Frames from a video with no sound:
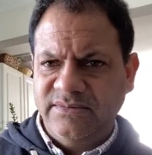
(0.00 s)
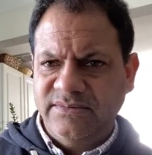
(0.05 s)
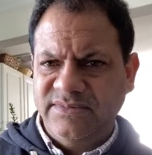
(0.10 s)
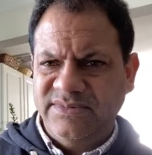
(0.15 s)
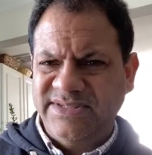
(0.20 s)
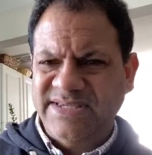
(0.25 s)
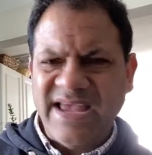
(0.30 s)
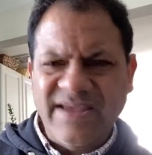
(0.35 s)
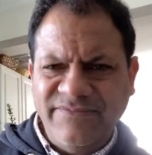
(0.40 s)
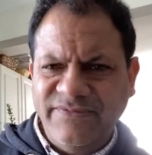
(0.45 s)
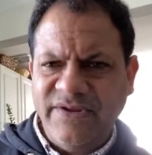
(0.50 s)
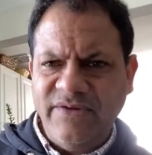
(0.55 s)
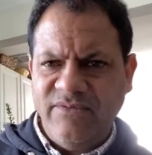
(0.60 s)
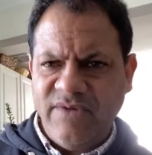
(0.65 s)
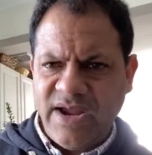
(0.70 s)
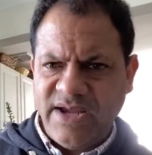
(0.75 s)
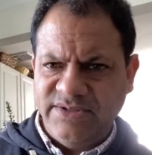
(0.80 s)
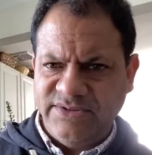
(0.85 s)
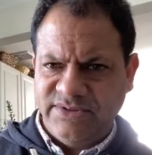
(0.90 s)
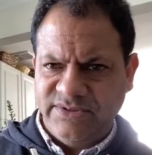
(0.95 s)
safety
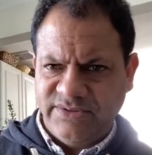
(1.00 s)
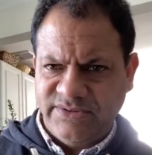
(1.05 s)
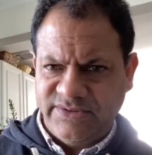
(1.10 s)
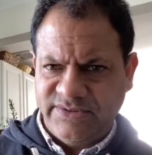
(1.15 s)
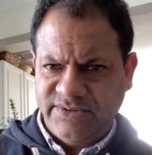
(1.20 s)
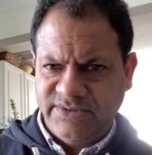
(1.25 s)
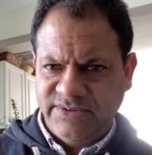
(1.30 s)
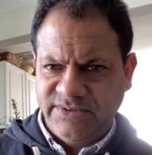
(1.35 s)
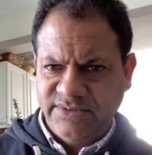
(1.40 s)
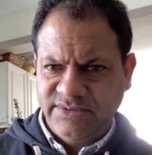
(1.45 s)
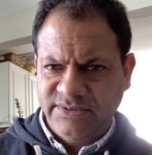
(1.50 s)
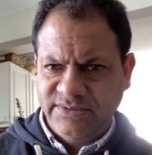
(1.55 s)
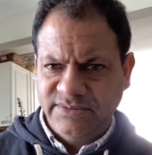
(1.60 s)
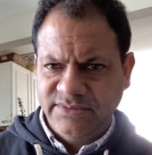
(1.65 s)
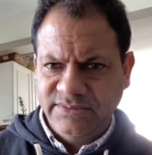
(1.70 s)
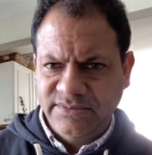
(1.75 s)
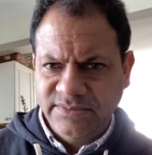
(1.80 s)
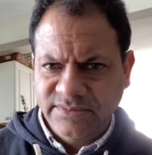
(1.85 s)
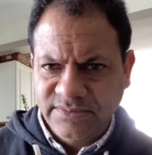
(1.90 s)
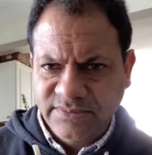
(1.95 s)
razors.
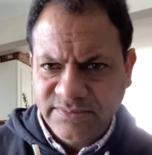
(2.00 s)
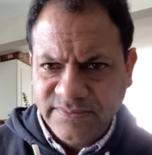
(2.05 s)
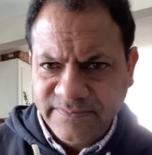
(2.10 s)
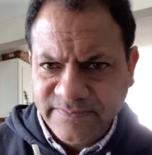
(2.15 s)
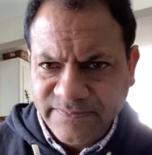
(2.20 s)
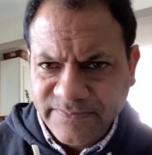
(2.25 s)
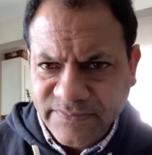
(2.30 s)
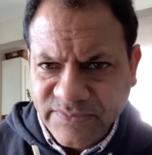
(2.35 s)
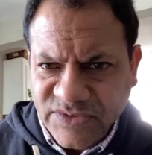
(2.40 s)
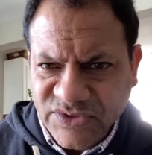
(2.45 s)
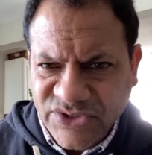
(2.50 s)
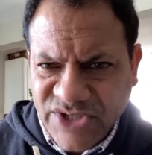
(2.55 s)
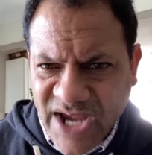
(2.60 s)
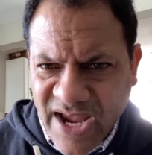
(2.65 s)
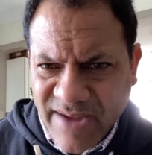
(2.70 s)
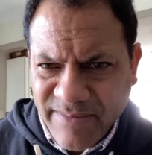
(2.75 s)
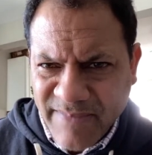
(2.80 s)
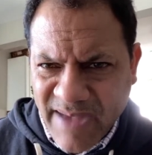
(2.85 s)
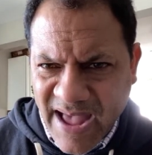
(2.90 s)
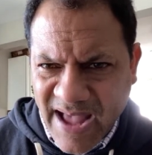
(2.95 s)

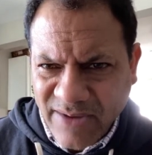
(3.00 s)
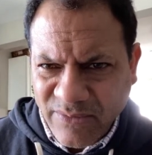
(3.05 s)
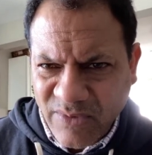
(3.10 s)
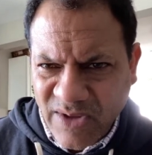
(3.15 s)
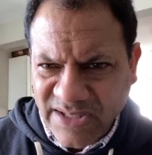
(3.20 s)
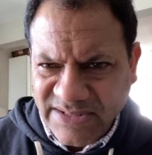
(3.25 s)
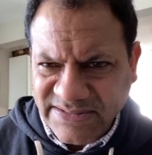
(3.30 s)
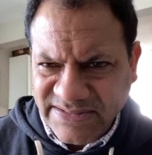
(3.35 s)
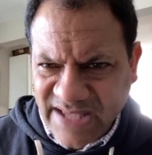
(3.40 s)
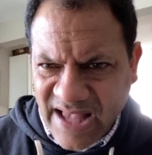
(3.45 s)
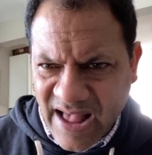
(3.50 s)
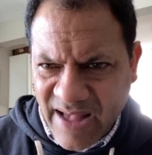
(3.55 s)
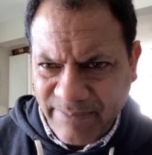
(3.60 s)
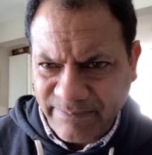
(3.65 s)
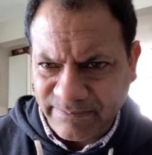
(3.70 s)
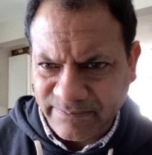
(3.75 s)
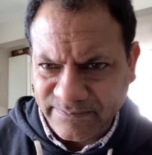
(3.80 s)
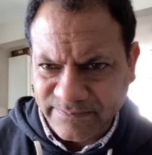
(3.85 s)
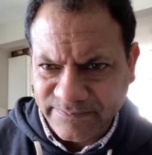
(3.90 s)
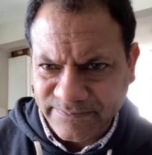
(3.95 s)
J-Mac, what's up?